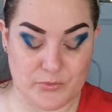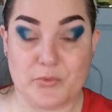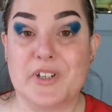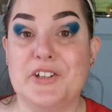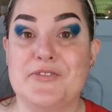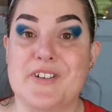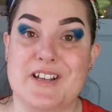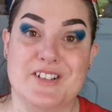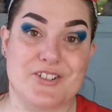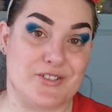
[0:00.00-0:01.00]
When I
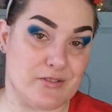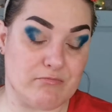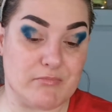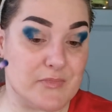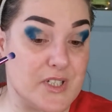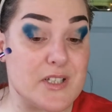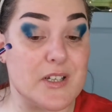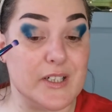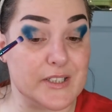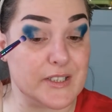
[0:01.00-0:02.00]
first
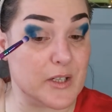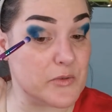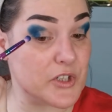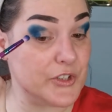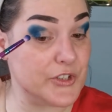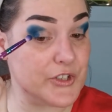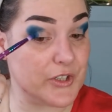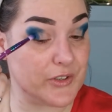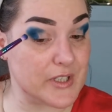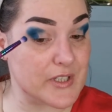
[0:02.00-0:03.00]
decided that I was going to
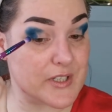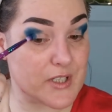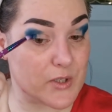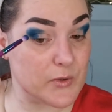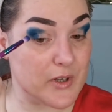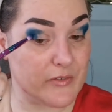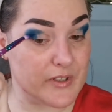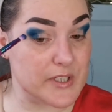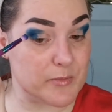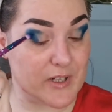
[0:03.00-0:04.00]
do this twelve
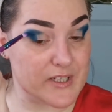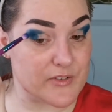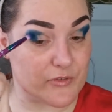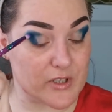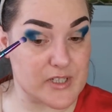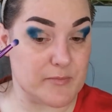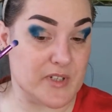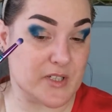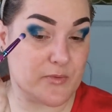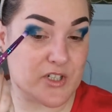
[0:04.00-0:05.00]
indie brands of
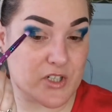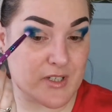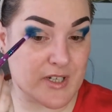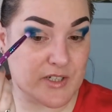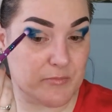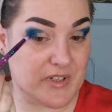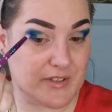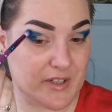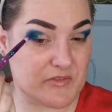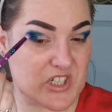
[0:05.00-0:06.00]
Christmas, which has kind of
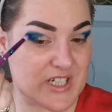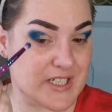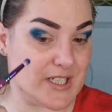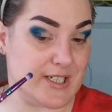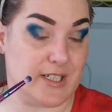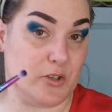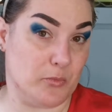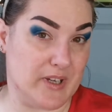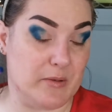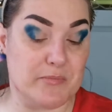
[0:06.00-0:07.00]
been, I've cheated a
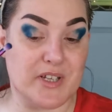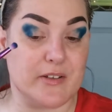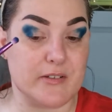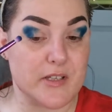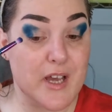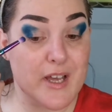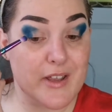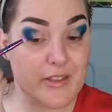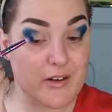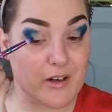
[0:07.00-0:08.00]
little bit because
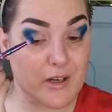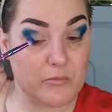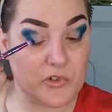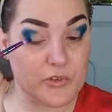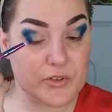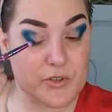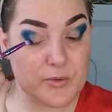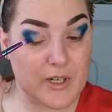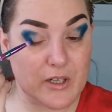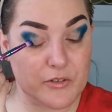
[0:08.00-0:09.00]
there are more than
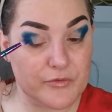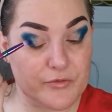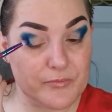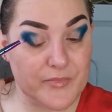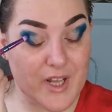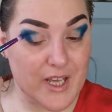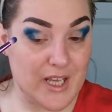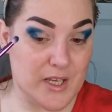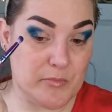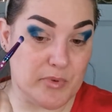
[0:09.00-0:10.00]
twelve.
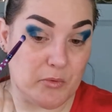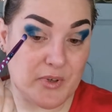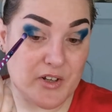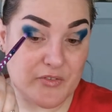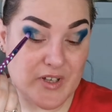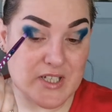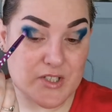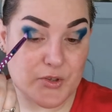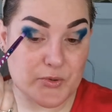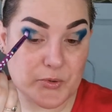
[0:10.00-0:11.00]
But when I
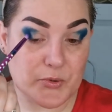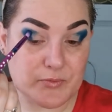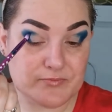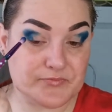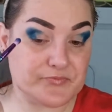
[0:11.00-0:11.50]
first thought